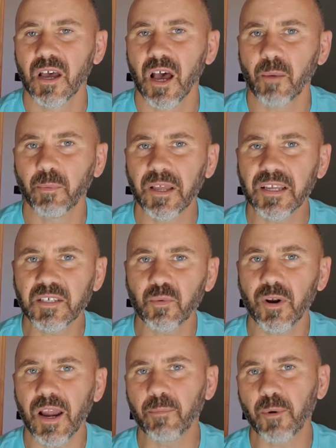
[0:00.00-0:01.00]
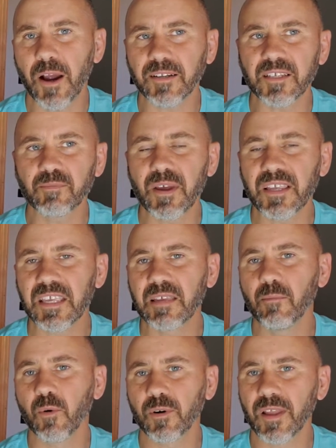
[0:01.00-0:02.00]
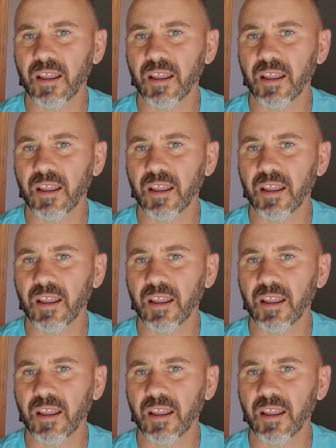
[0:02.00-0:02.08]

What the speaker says: a place where I practice my keyboard,